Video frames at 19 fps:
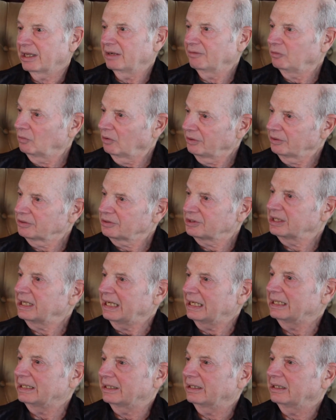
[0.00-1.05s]
that if you
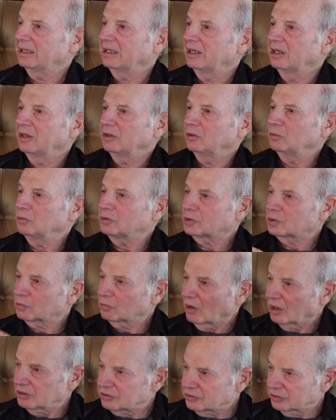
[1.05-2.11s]
understand it, you
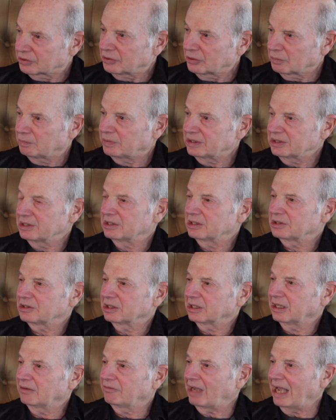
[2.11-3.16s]
structure your business
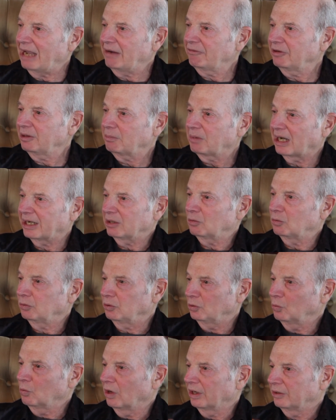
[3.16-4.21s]
to give everybody who
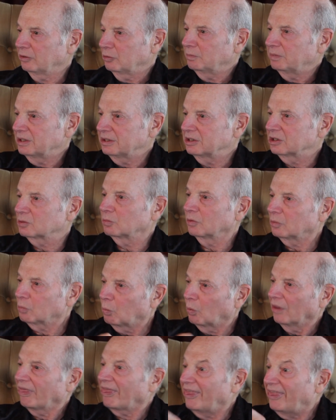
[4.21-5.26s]
you want to do business with
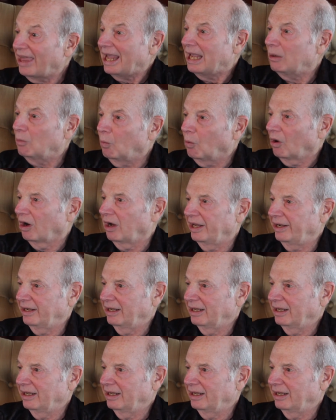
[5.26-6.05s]
what they want.